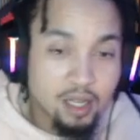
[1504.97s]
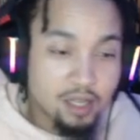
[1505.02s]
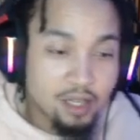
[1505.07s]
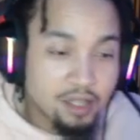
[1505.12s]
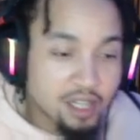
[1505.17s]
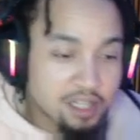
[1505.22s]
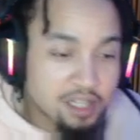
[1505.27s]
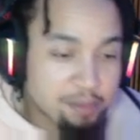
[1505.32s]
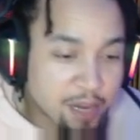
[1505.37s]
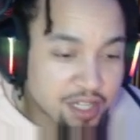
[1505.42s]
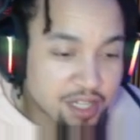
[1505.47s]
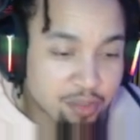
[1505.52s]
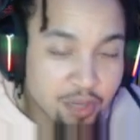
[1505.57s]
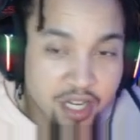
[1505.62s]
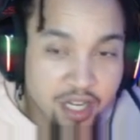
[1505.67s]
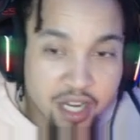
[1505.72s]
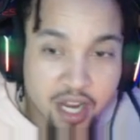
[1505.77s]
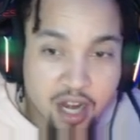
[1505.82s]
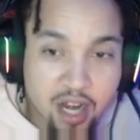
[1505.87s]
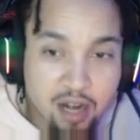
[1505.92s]
Dispatch, we
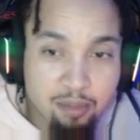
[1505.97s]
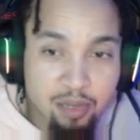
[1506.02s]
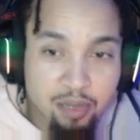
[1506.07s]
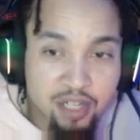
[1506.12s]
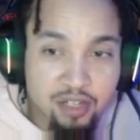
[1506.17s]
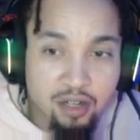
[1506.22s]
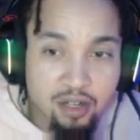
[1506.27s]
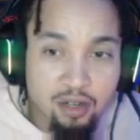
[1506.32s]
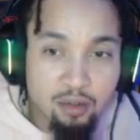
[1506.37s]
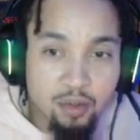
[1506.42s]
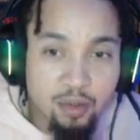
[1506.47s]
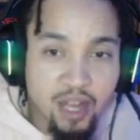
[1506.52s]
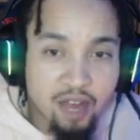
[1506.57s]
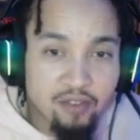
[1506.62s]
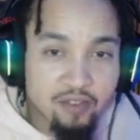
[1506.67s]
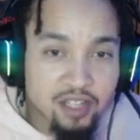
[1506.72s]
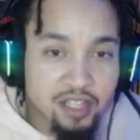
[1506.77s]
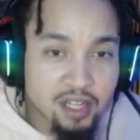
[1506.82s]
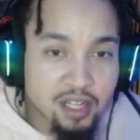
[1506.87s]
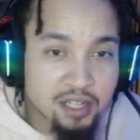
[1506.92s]
need air patrol. We have
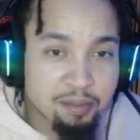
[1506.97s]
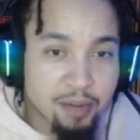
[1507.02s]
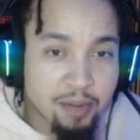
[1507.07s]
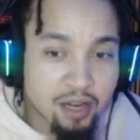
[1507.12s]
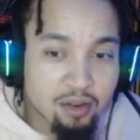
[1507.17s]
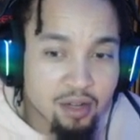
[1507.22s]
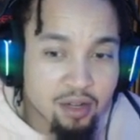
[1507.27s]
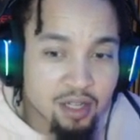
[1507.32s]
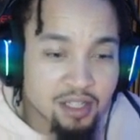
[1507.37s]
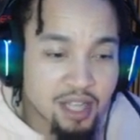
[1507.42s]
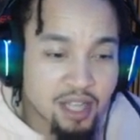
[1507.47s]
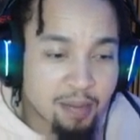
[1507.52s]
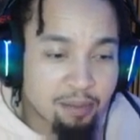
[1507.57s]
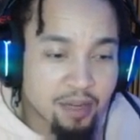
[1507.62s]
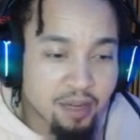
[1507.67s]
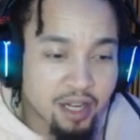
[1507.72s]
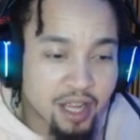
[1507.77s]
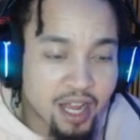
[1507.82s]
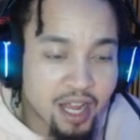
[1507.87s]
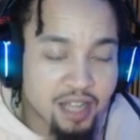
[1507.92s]
a suspect on the top of
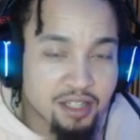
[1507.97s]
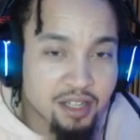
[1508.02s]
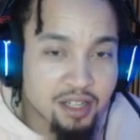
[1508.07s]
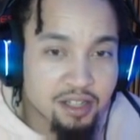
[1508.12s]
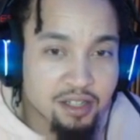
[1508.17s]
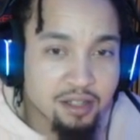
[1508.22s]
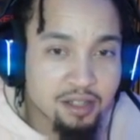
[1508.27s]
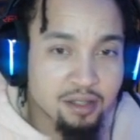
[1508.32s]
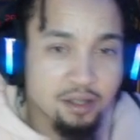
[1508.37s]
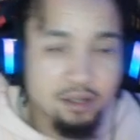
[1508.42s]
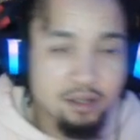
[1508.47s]
the gas station.